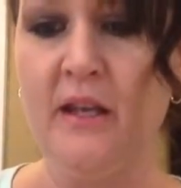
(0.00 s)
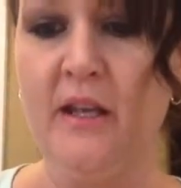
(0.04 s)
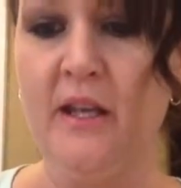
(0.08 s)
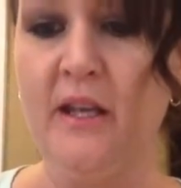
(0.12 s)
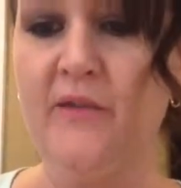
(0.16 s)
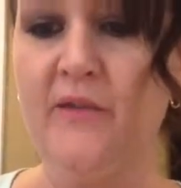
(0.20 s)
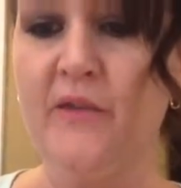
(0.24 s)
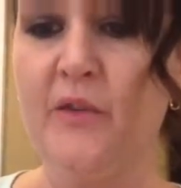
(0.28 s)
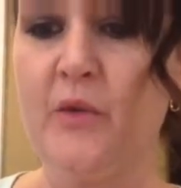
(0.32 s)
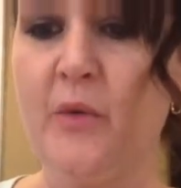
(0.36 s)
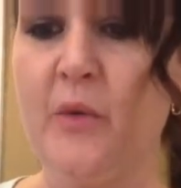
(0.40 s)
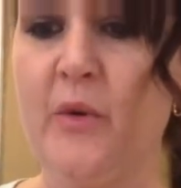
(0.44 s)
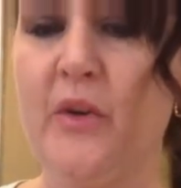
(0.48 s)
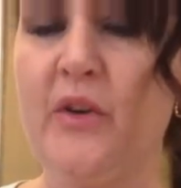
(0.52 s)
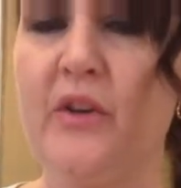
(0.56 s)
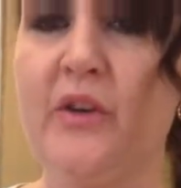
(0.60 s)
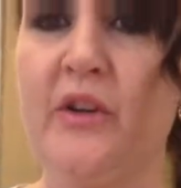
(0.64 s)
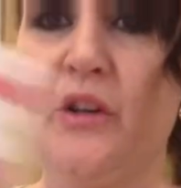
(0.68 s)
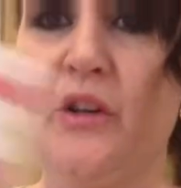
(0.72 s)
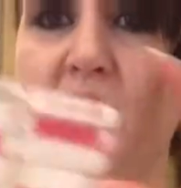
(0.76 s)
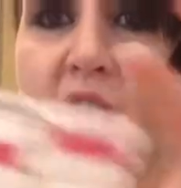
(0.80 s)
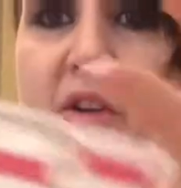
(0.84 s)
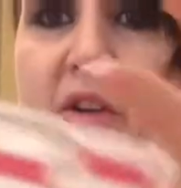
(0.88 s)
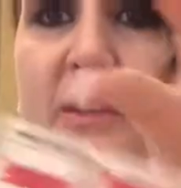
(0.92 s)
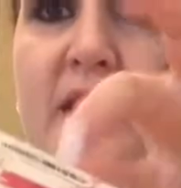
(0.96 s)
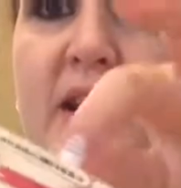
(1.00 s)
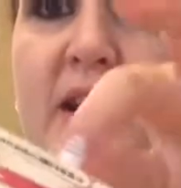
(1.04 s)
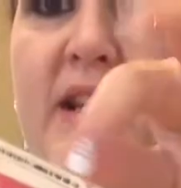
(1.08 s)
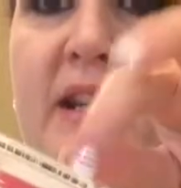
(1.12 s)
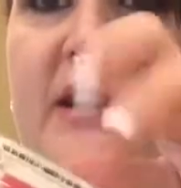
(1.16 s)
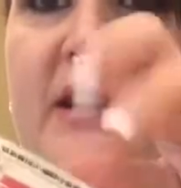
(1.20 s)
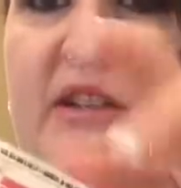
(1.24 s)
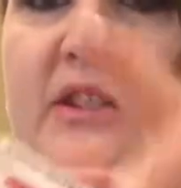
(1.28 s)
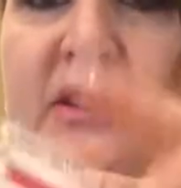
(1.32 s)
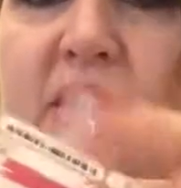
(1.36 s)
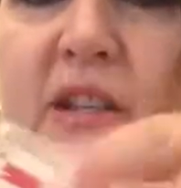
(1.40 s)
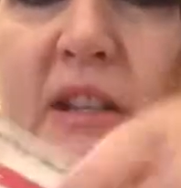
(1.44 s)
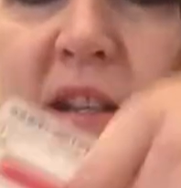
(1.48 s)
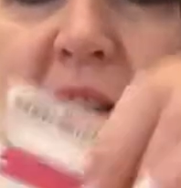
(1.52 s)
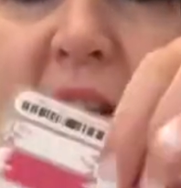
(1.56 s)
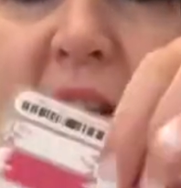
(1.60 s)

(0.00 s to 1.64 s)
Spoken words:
If you ordered it, you're going to get a sheet